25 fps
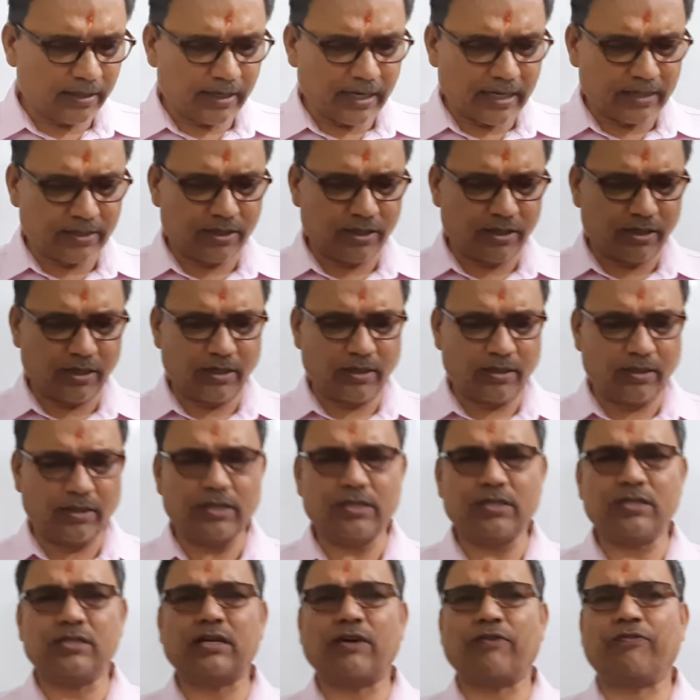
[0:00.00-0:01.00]
density,
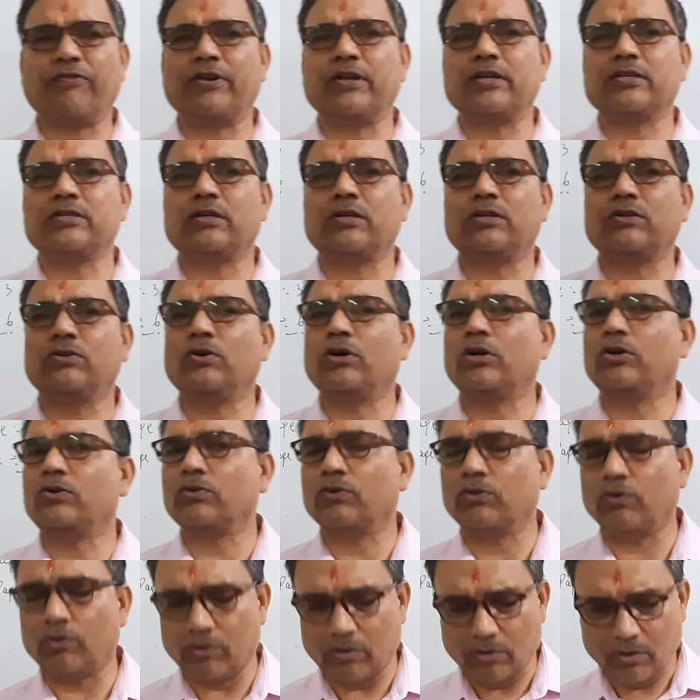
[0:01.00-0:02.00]
this definition you have
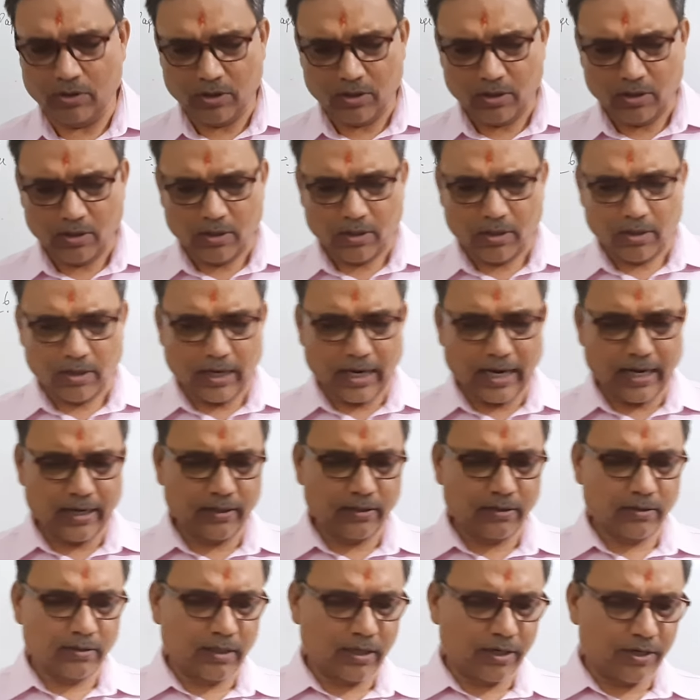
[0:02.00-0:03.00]
to know.
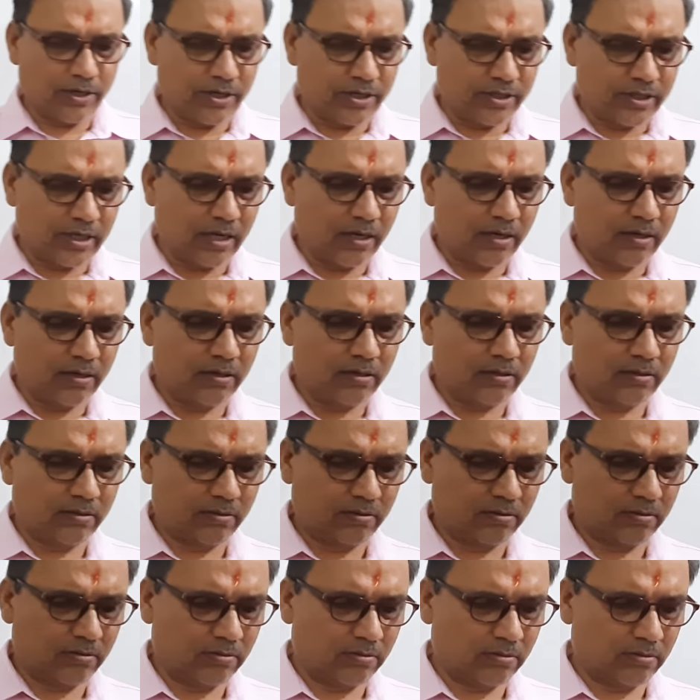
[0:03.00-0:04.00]
And the
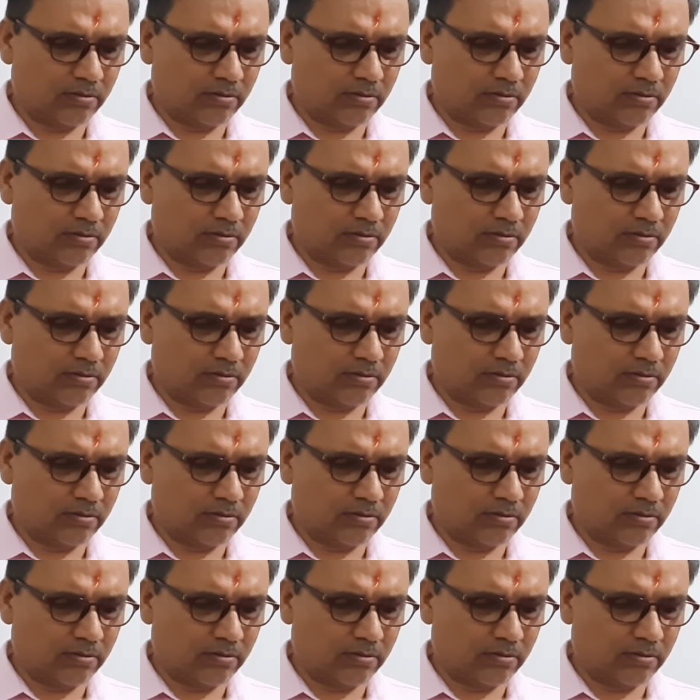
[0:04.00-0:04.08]
reason